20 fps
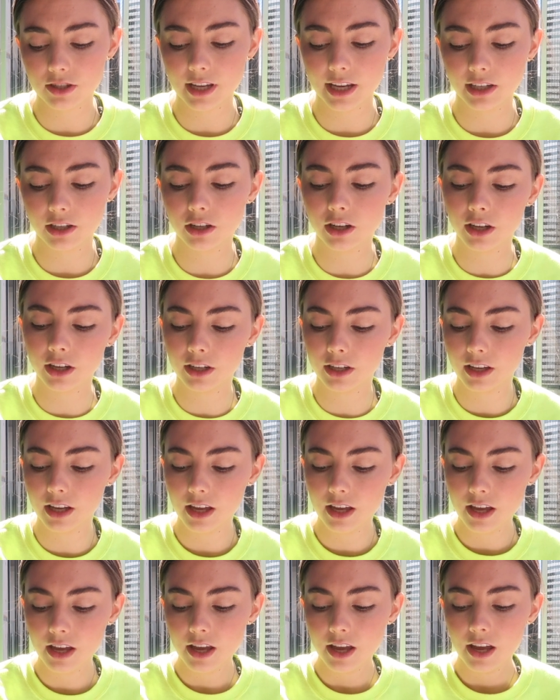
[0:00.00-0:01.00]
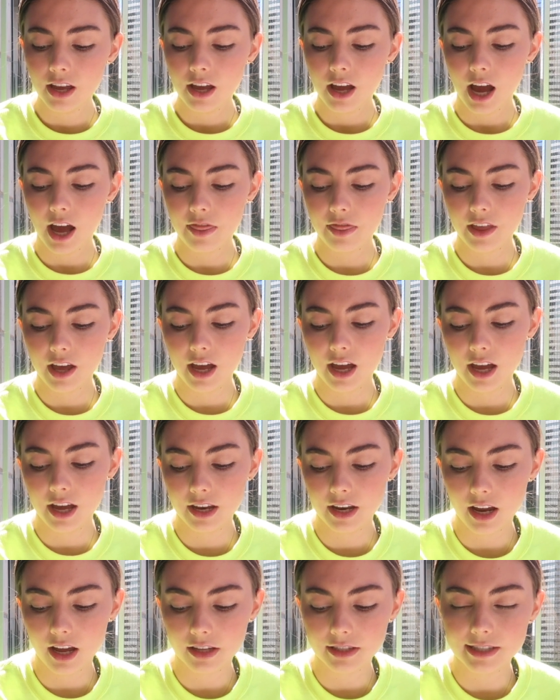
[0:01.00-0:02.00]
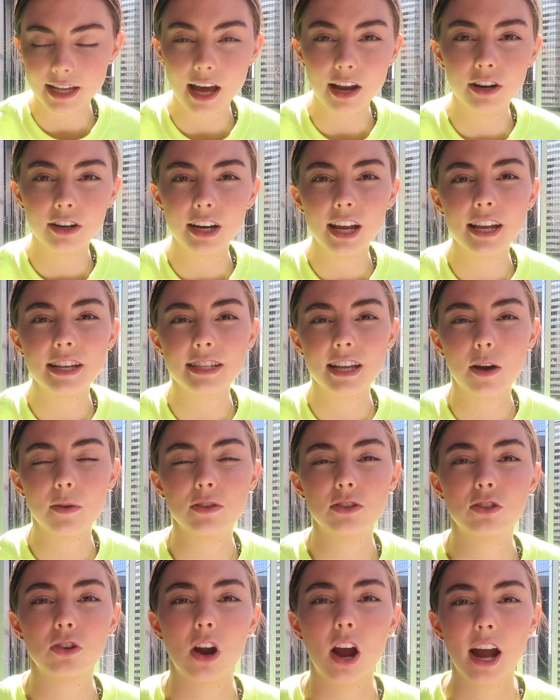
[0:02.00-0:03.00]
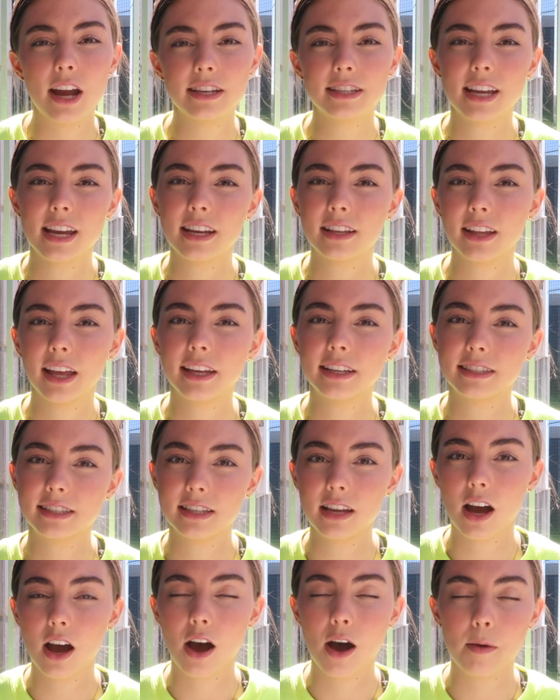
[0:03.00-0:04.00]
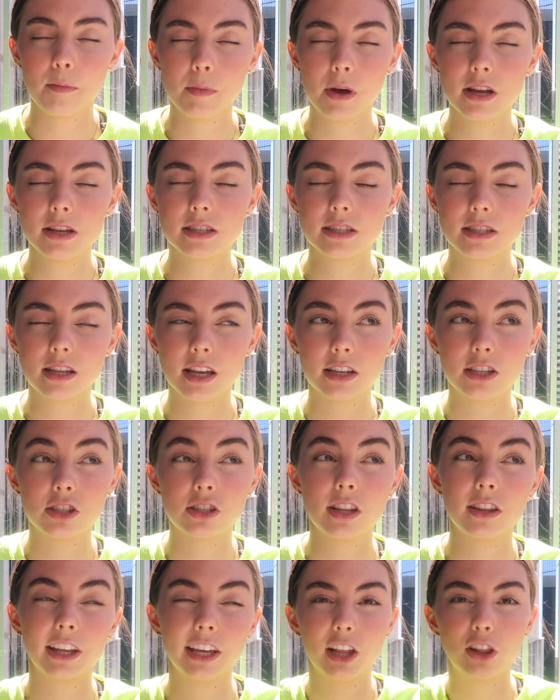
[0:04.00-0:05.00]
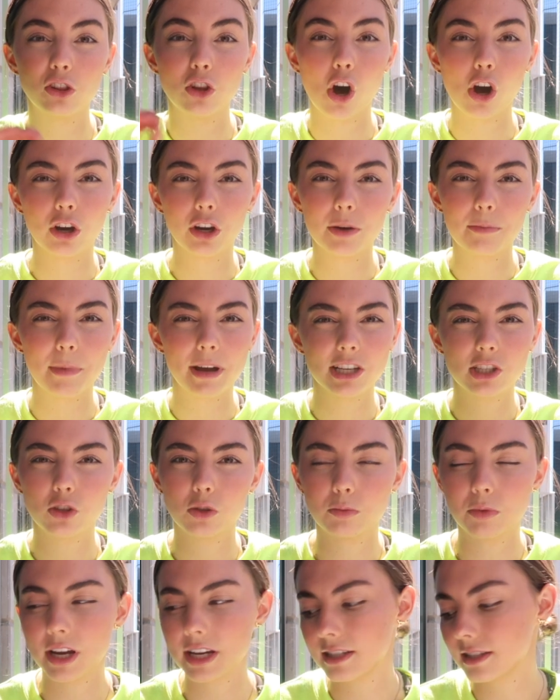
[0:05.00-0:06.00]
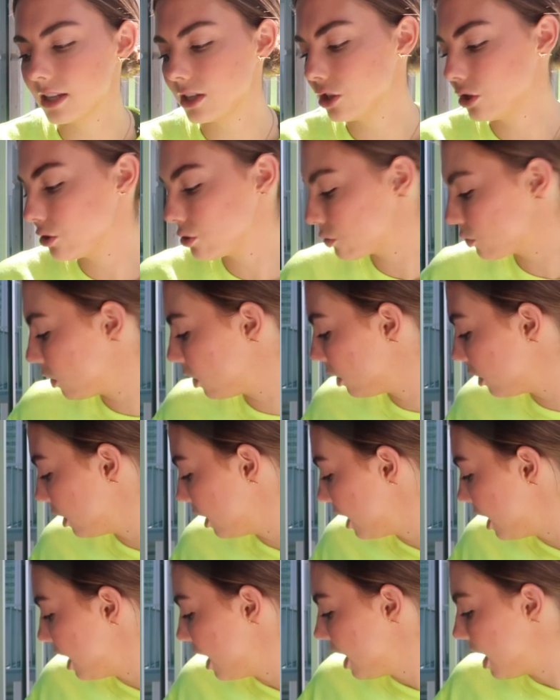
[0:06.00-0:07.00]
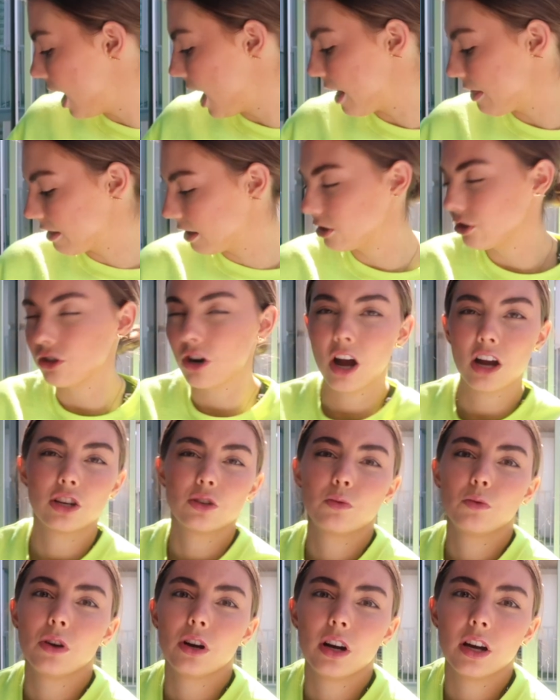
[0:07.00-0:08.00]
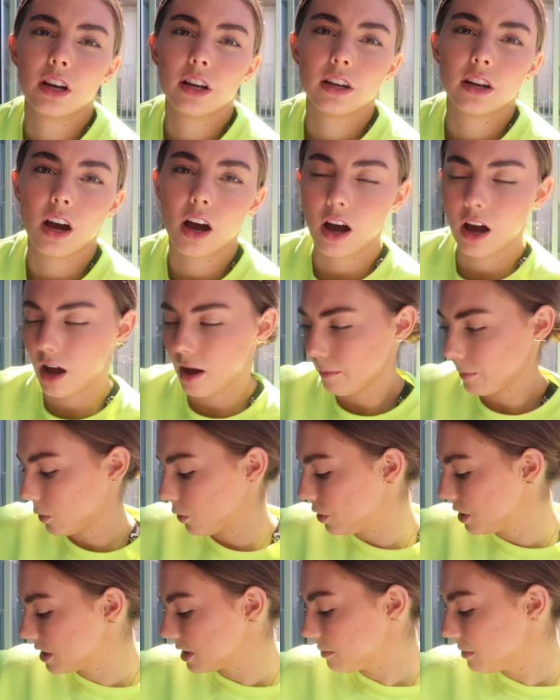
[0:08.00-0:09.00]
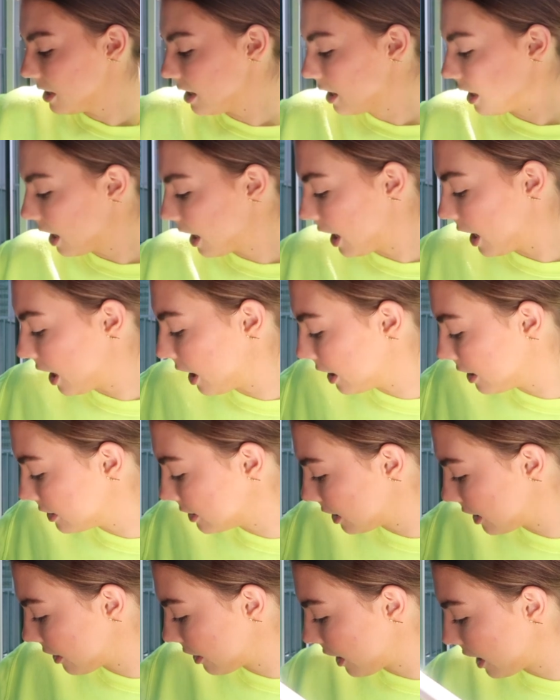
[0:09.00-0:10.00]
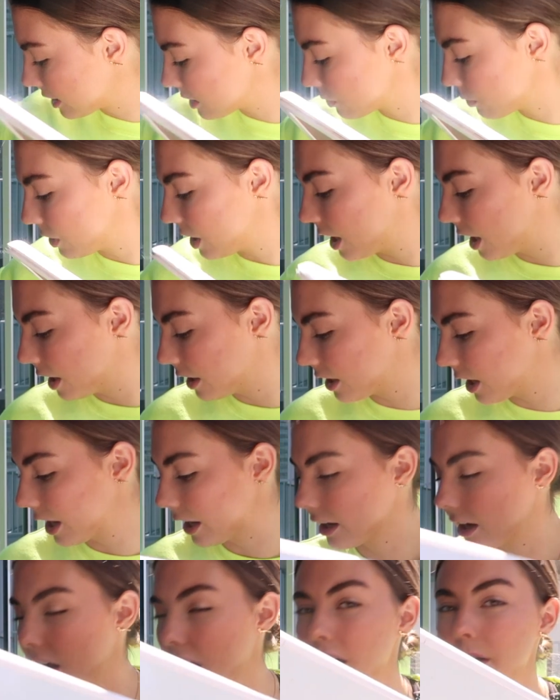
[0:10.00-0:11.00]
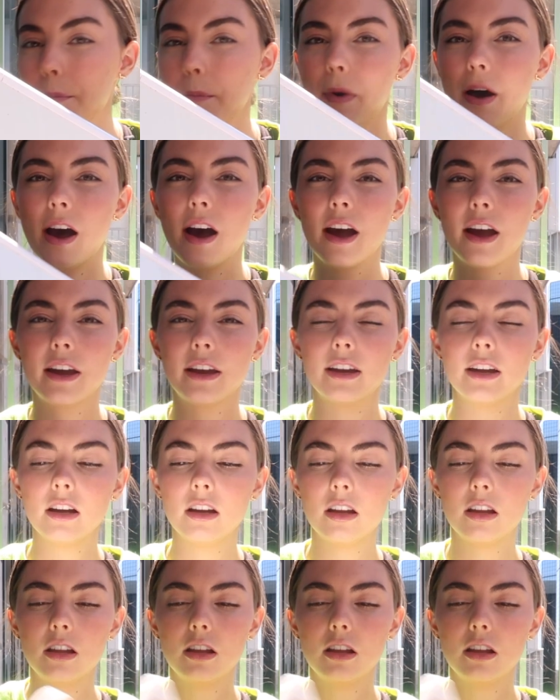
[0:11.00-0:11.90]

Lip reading: as I could. And then Saturdays I would try and take like longer mental breaks than usual. And then Josh would quiz me, and that's when I got my